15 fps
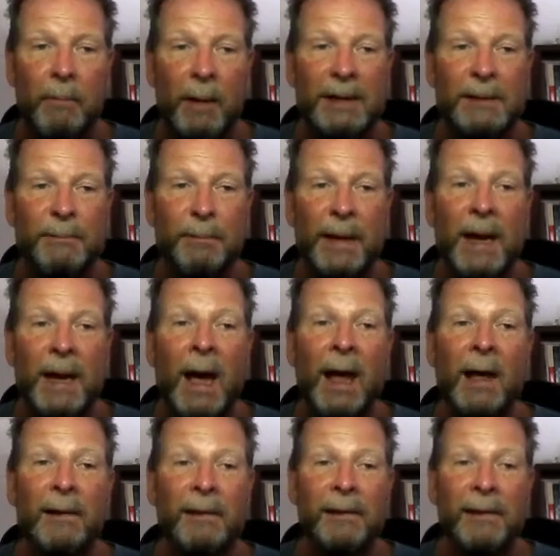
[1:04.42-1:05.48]
must be
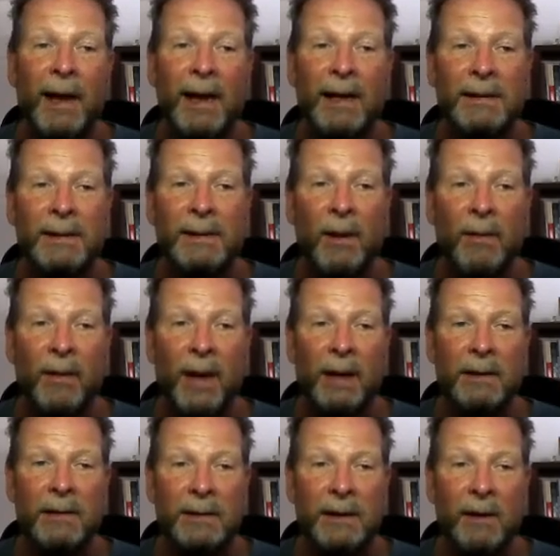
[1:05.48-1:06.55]
less
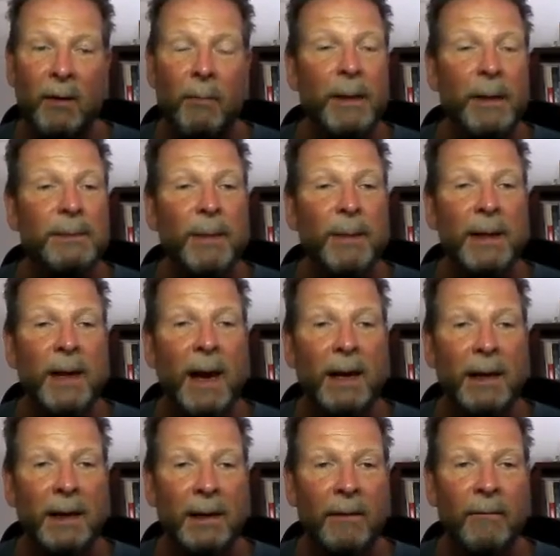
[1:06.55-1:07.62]
than zero, must be
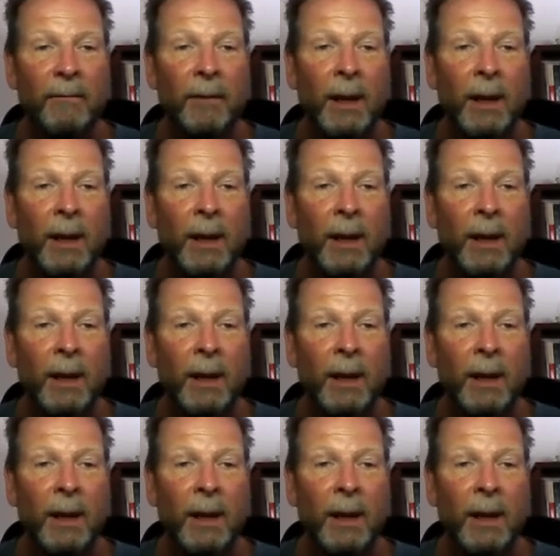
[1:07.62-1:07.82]
negative.